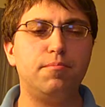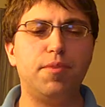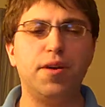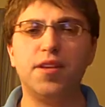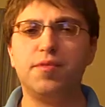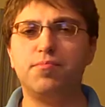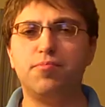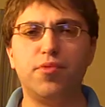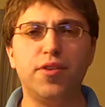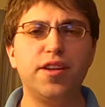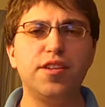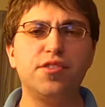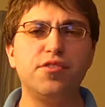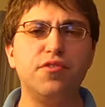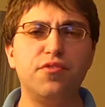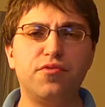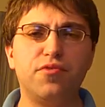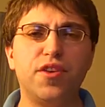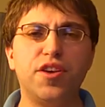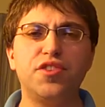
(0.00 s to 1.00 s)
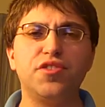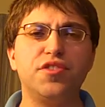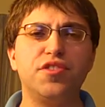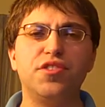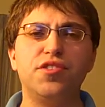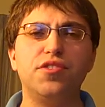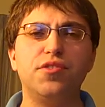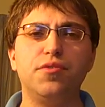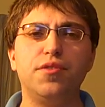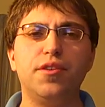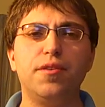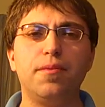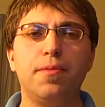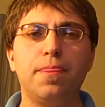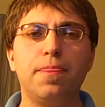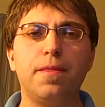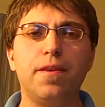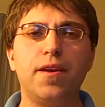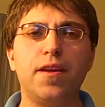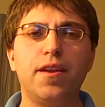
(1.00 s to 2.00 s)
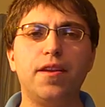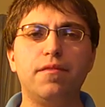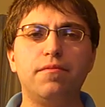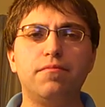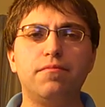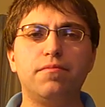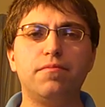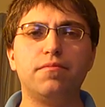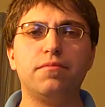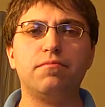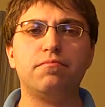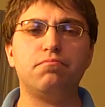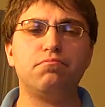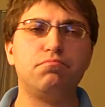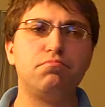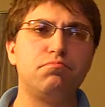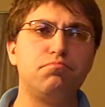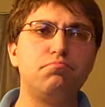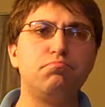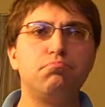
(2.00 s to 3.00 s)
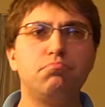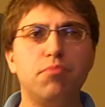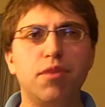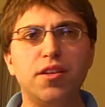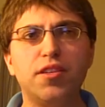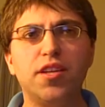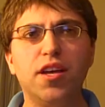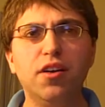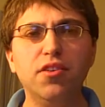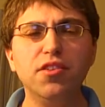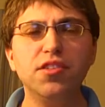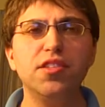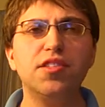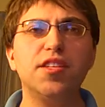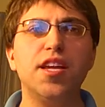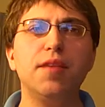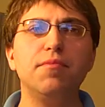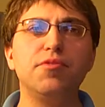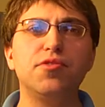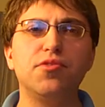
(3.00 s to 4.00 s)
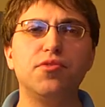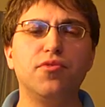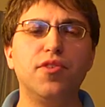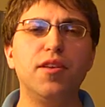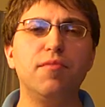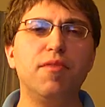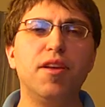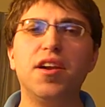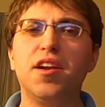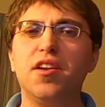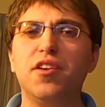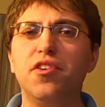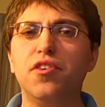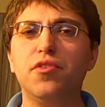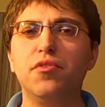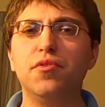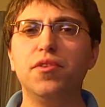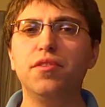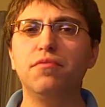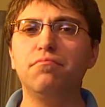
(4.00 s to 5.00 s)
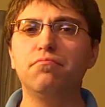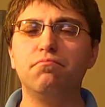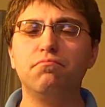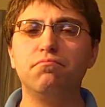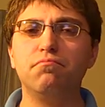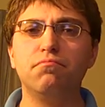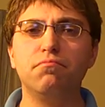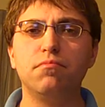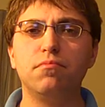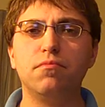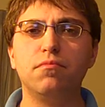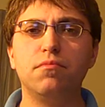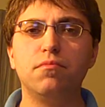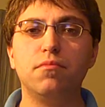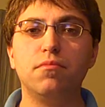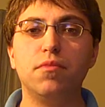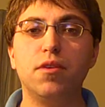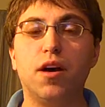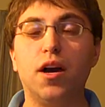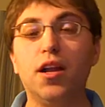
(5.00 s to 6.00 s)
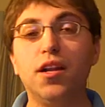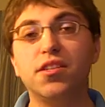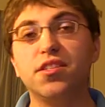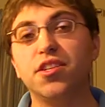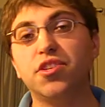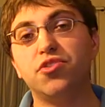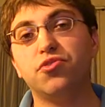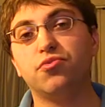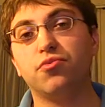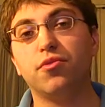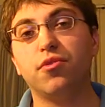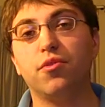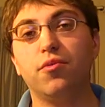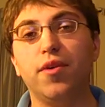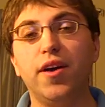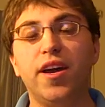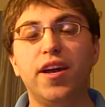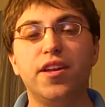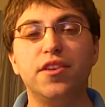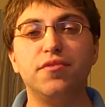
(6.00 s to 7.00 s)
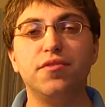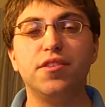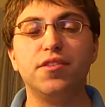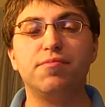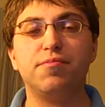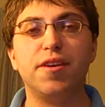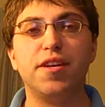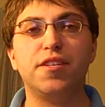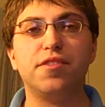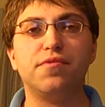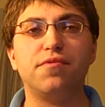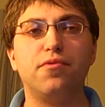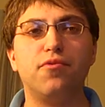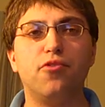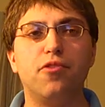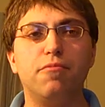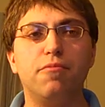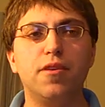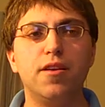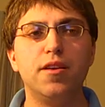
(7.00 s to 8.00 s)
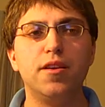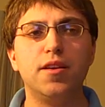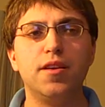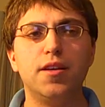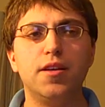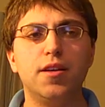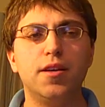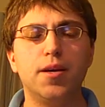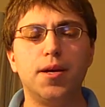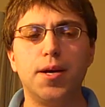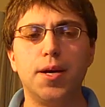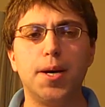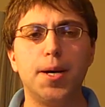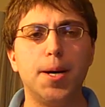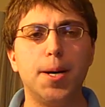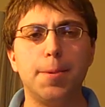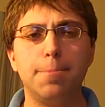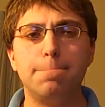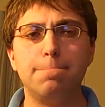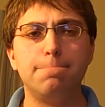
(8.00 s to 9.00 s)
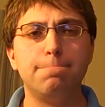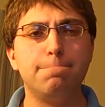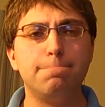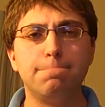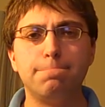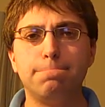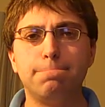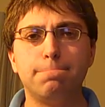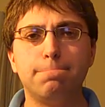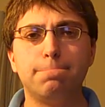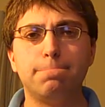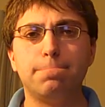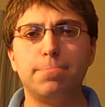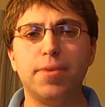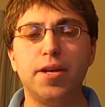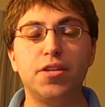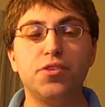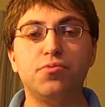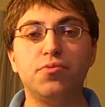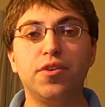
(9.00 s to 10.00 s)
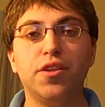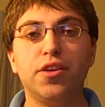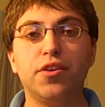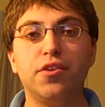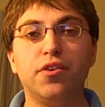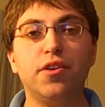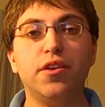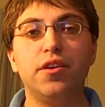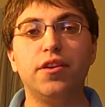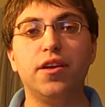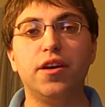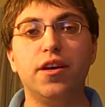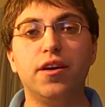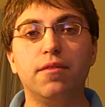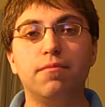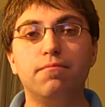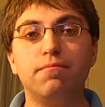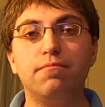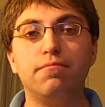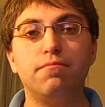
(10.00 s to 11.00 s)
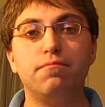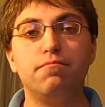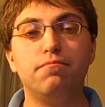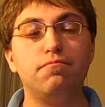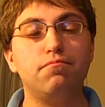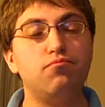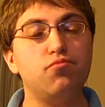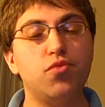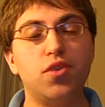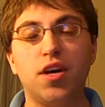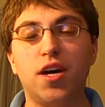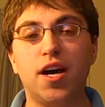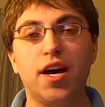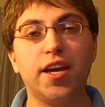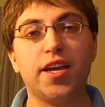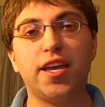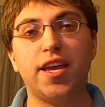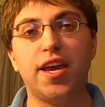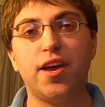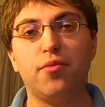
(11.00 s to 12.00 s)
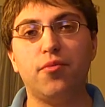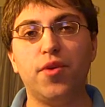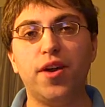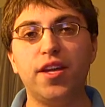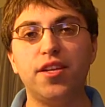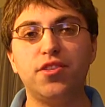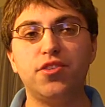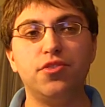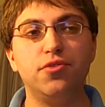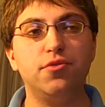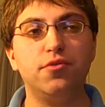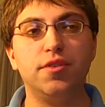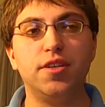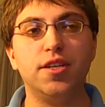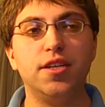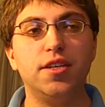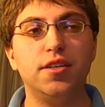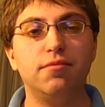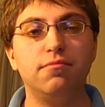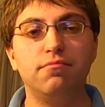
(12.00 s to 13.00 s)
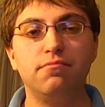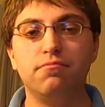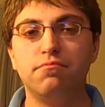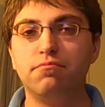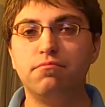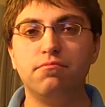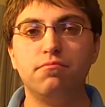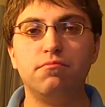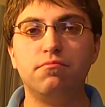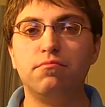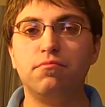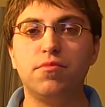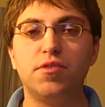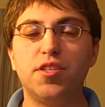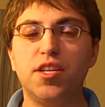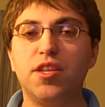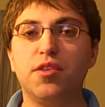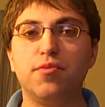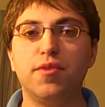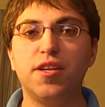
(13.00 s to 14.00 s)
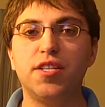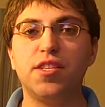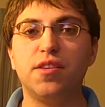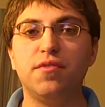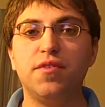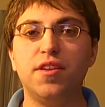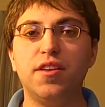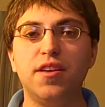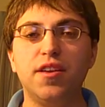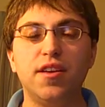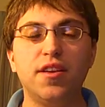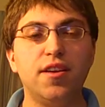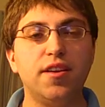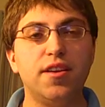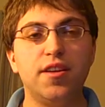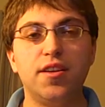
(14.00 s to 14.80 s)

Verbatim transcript: but it brings new freshness to it, and it it tells the same story but in a new and honestly true way to its base form. Um, it's really good, and um, I can't wait to uh, see the rest of it.